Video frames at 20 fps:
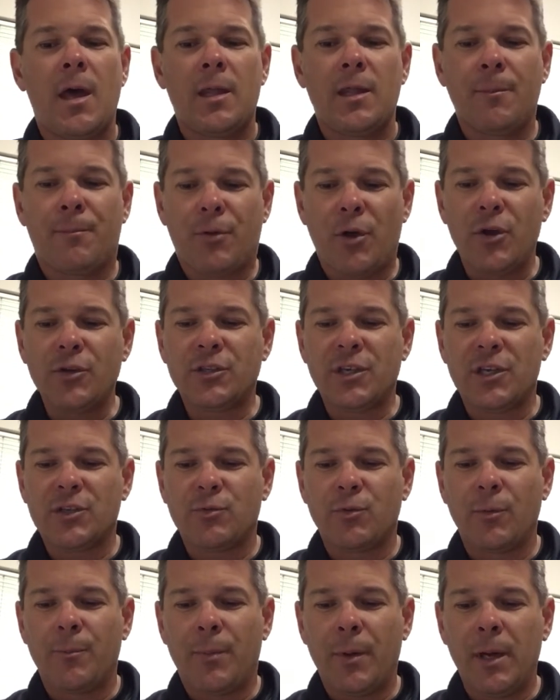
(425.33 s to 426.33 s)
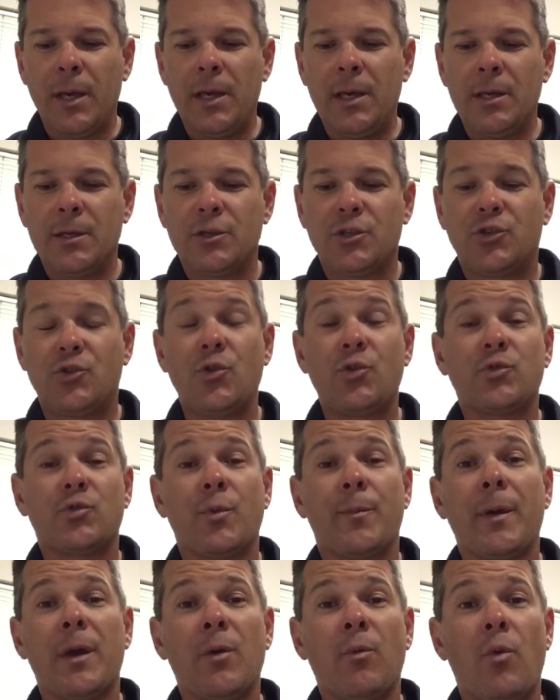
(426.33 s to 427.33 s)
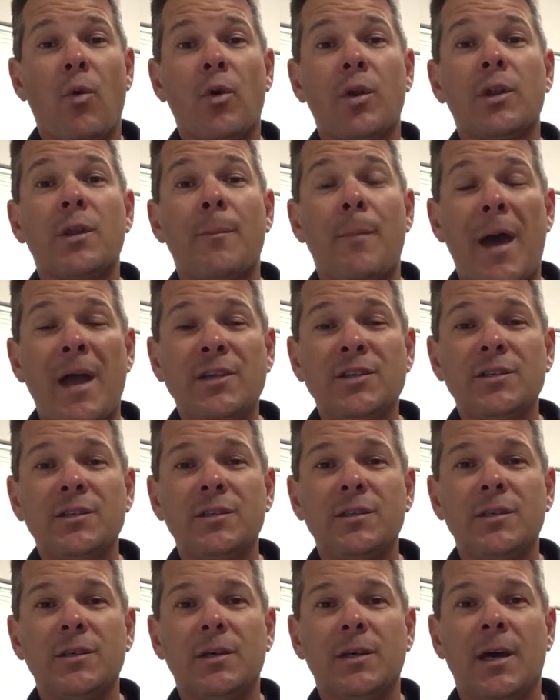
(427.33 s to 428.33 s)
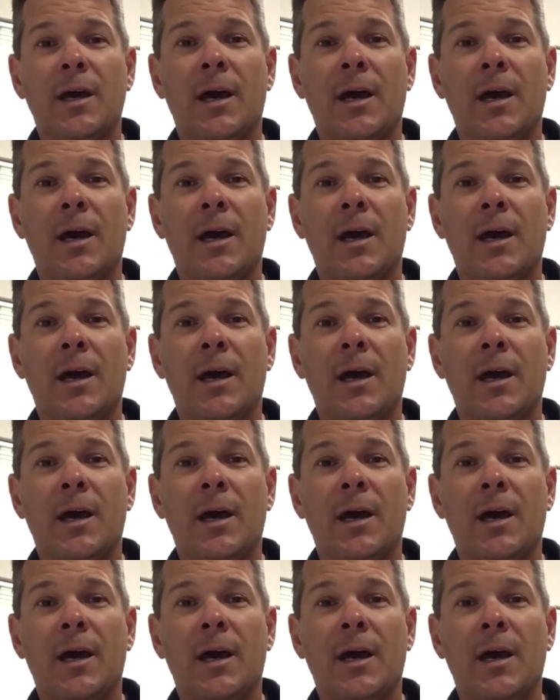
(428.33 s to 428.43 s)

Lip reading: The process would be students would be awarded the badges.